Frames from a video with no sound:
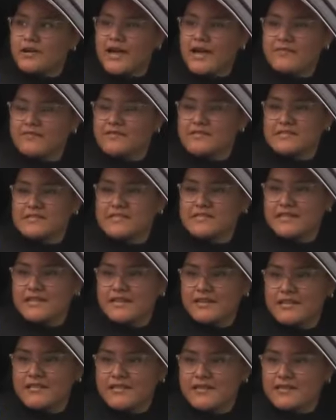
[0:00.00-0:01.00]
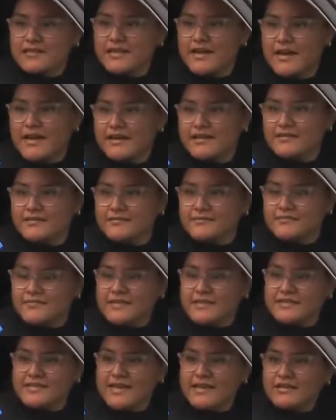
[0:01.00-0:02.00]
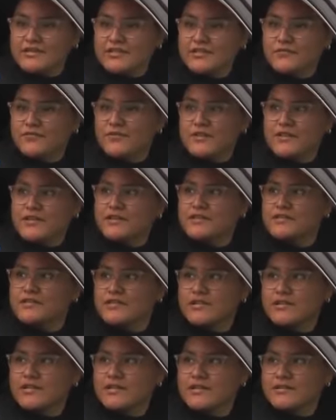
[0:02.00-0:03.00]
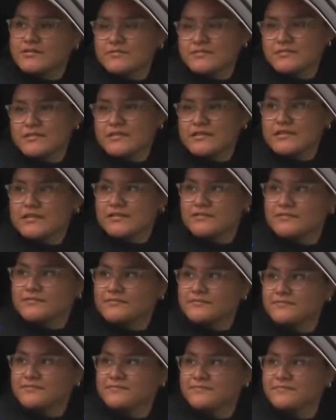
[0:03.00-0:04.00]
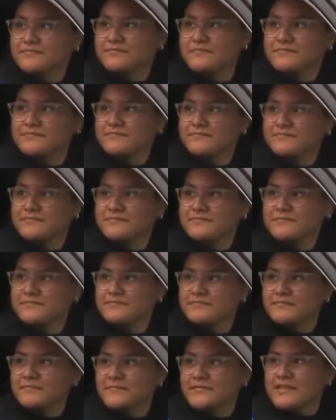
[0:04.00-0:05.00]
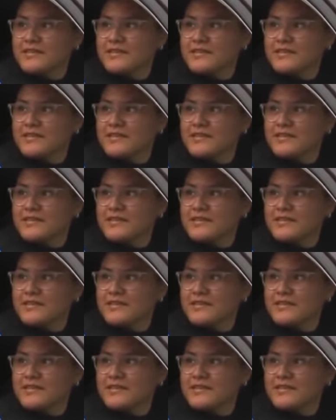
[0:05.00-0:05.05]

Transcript: I haven't seen anything that is actually really concerning. So. But when you hear what I told